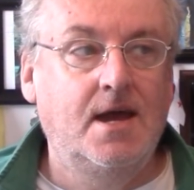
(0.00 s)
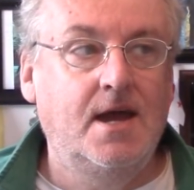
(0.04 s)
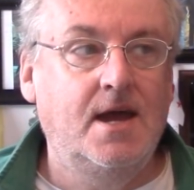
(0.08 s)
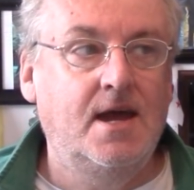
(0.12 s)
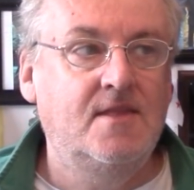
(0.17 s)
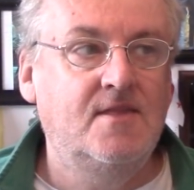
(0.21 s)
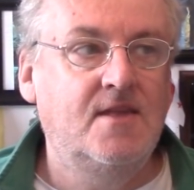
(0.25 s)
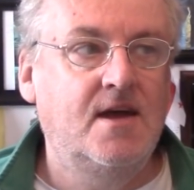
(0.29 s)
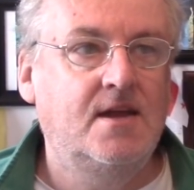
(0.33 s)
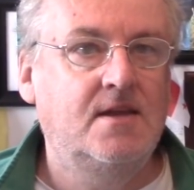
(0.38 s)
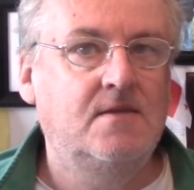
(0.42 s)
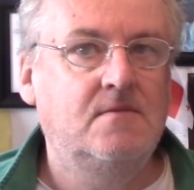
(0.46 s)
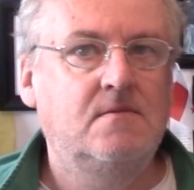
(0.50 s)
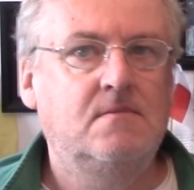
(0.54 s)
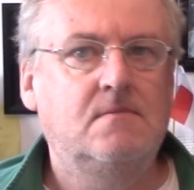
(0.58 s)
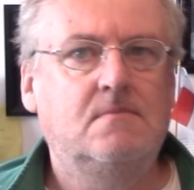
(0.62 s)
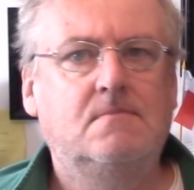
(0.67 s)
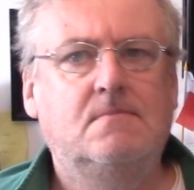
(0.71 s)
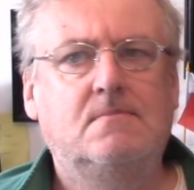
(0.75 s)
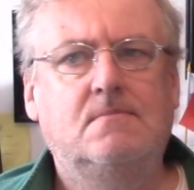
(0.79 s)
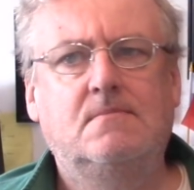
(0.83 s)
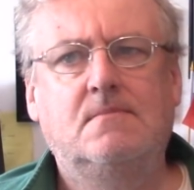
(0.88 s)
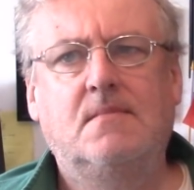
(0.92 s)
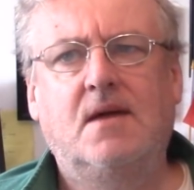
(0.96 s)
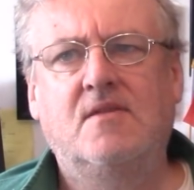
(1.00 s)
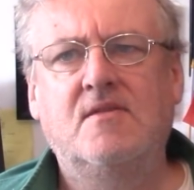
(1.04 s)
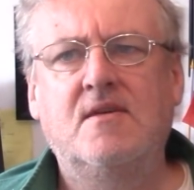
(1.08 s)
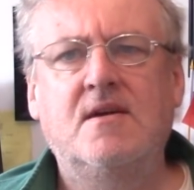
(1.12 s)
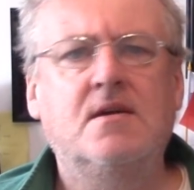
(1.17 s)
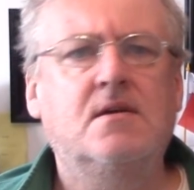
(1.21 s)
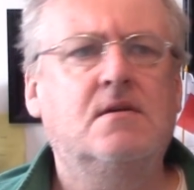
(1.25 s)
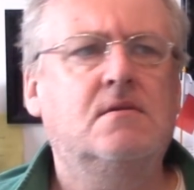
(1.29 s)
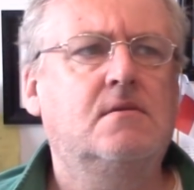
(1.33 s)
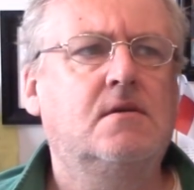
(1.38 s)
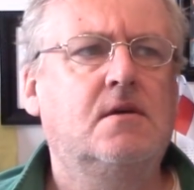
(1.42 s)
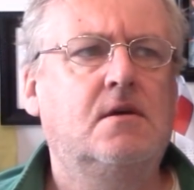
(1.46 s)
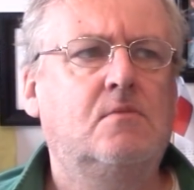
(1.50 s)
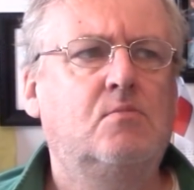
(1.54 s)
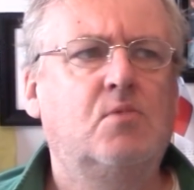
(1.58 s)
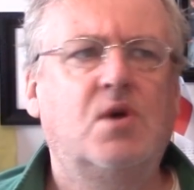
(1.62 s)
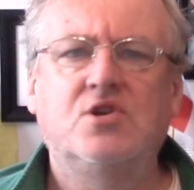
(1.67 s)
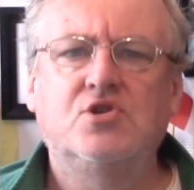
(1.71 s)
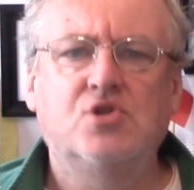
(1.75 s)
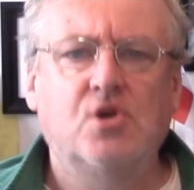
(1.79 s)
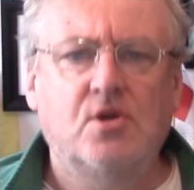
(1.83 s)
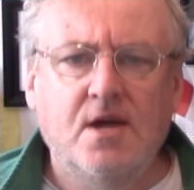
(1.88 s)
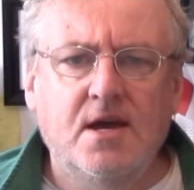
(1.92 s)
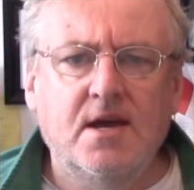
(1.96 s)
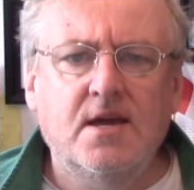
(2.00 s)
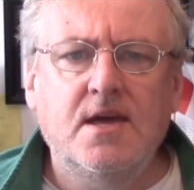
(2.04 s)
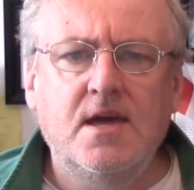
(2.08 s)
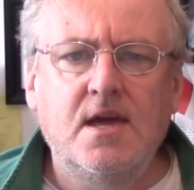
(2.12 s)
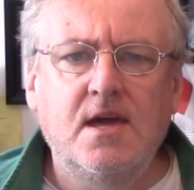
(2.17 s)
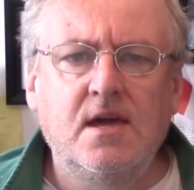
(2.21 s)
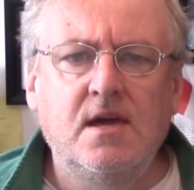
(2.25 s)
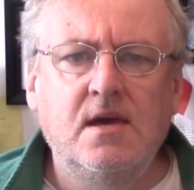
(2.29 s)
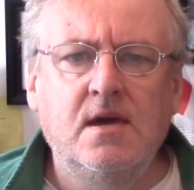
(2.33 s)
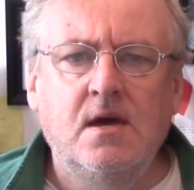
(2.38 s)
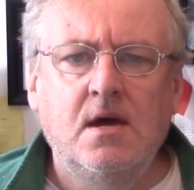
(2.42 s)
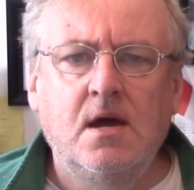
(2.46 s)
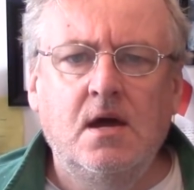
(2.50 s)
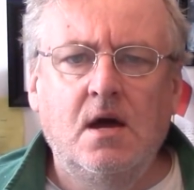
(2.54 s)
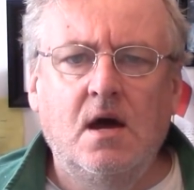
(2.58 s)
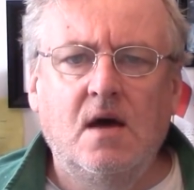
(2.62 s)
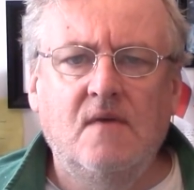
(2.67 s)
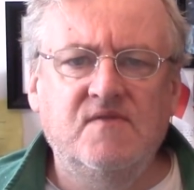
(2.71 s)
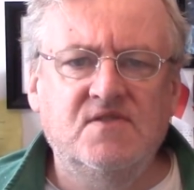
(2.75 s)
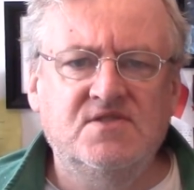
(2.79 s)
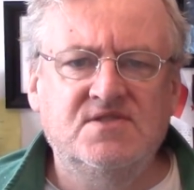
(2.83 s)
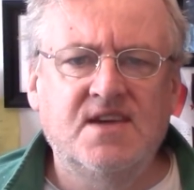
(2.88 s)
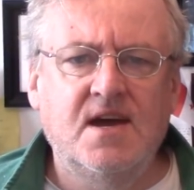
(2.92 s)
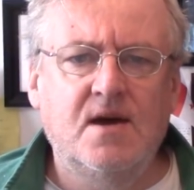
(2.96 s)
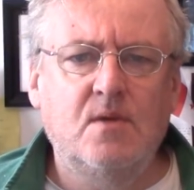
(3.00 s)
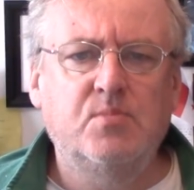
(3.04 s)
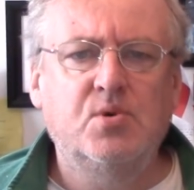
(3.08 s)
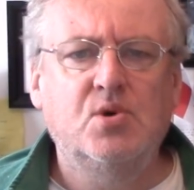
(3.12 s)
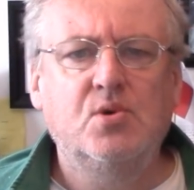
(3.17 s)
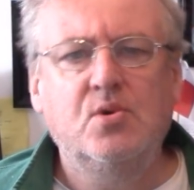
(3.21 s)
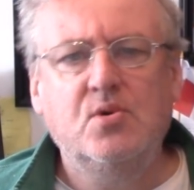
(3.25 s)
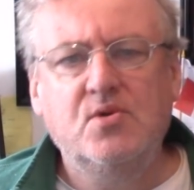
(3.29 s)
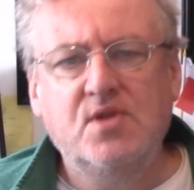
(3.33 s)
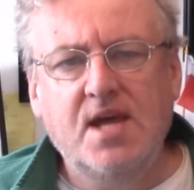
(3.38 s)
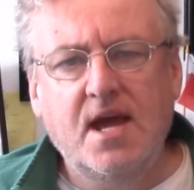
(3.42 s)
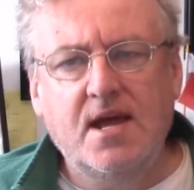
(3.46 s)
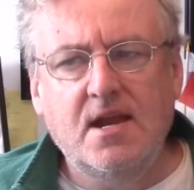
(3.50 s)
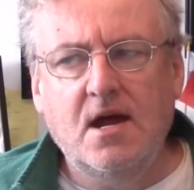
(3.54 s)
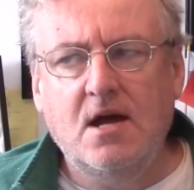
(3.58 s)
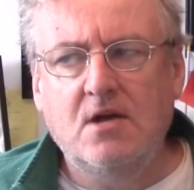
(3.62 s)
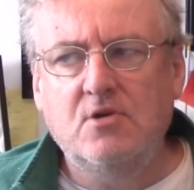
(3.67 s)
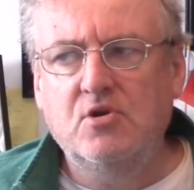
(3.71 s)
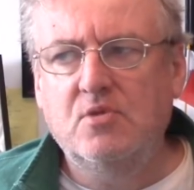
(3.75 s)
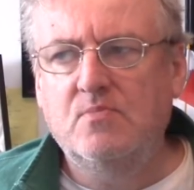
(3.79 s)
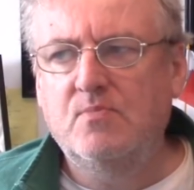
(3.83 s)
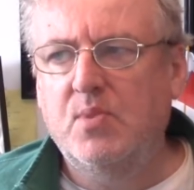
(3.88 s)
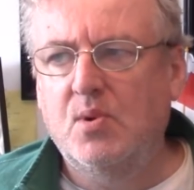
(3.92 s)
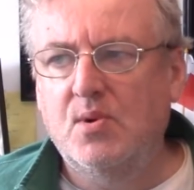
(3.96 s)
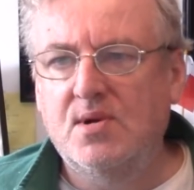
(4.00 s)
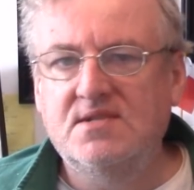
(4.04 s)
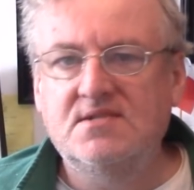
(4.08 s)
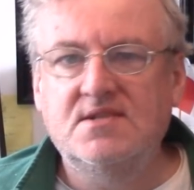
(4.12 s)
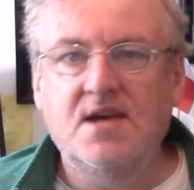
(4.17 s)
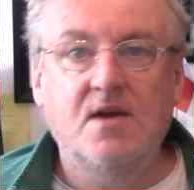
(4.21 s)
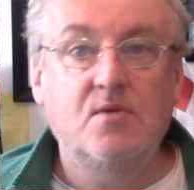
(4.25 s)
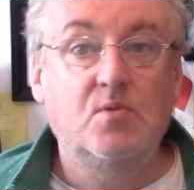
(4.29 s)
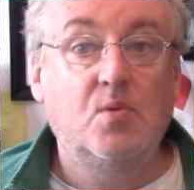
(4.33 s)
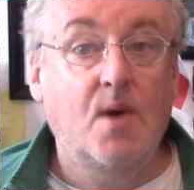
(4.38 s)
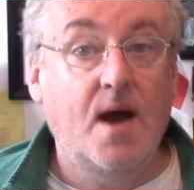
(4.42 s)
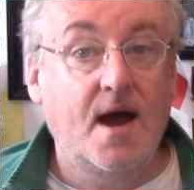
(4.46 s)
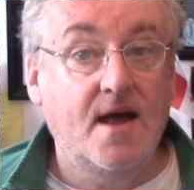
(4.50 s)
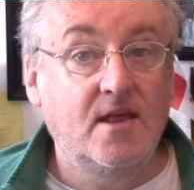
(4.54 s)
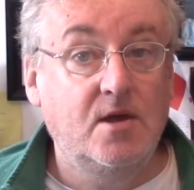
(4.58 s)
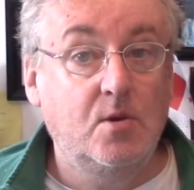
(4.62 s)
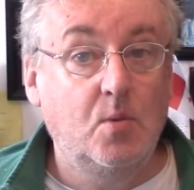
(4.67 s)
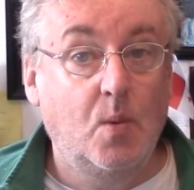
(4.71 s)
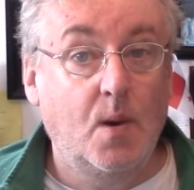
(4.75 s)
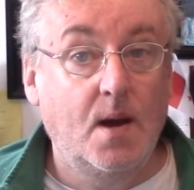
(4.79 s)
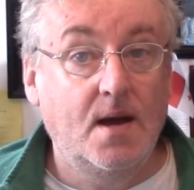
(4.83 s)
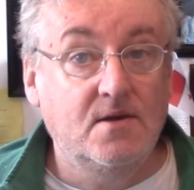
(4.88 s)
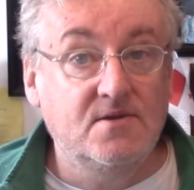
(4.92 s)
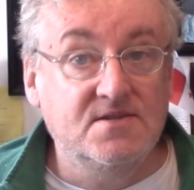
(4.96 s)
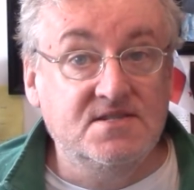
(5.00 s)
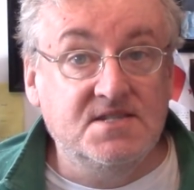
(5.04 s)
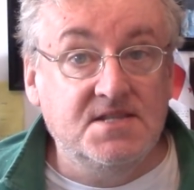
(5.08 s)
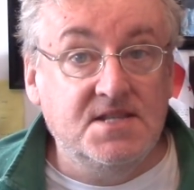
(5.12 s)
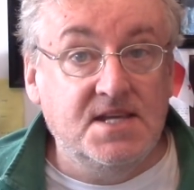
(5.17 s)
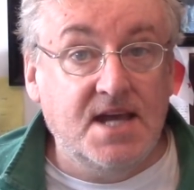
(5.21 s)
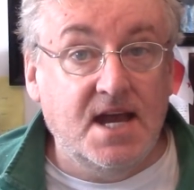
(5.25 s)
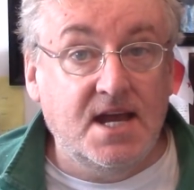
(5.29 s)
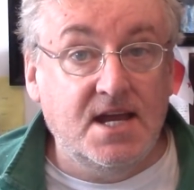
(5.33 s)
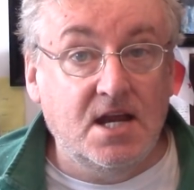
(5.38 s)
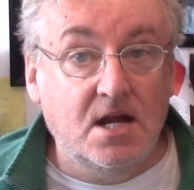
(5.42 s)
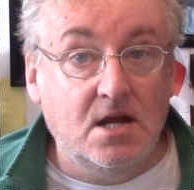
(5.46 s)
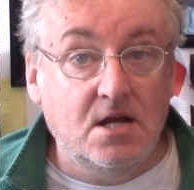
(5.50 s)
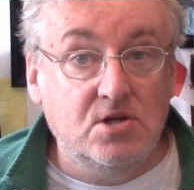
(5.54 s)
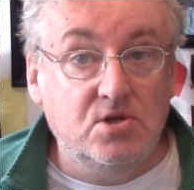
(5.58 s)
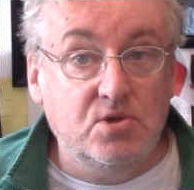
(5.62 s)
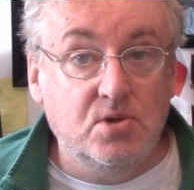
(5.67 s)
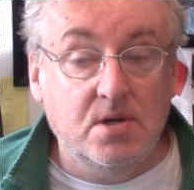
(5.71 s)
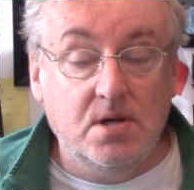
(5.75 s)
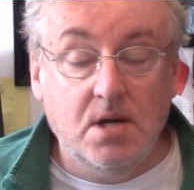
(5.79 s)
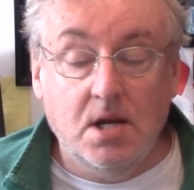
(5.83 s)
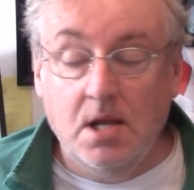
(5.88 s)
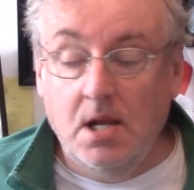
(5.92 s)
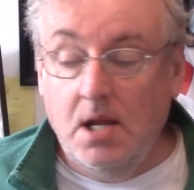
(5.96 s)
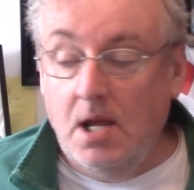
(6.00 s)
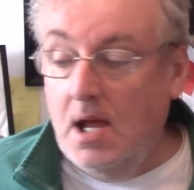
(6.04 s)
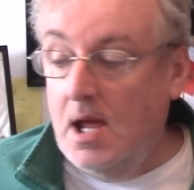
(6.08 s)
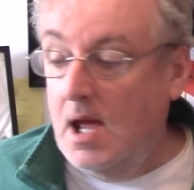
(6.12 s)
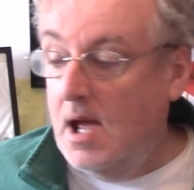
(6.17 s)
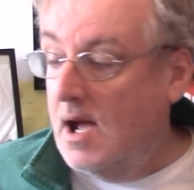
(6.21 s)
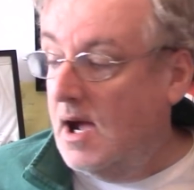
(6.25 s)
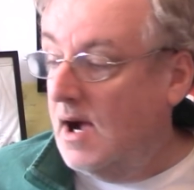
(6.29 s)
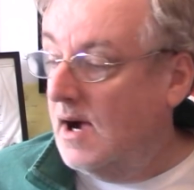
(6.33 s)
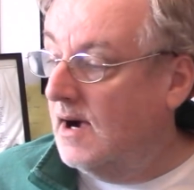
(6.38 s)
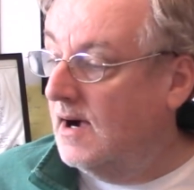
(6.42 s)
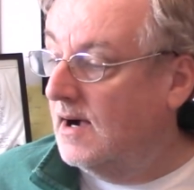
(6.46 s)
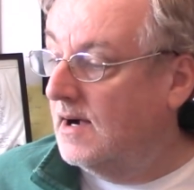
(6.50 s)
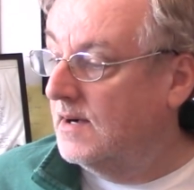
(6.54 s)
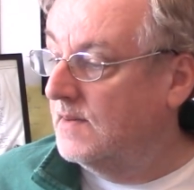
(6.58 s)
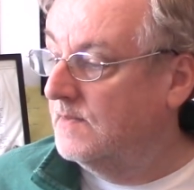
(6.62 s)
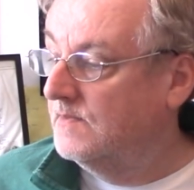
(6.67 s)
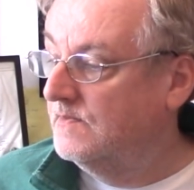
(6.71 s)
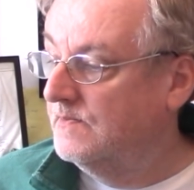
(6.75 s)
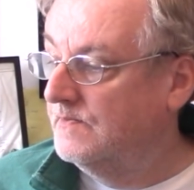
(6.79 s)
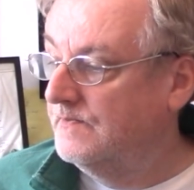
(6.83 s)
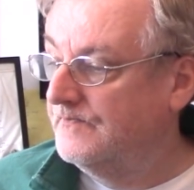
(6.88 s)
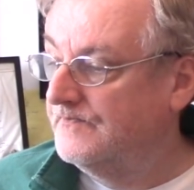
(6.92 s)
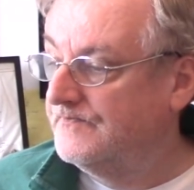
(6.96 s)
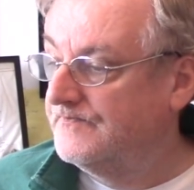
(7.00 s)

And then I think uh, Rachel Hickey LaSalle Peru in the 800, Boyside Riley Wells in the 800, um,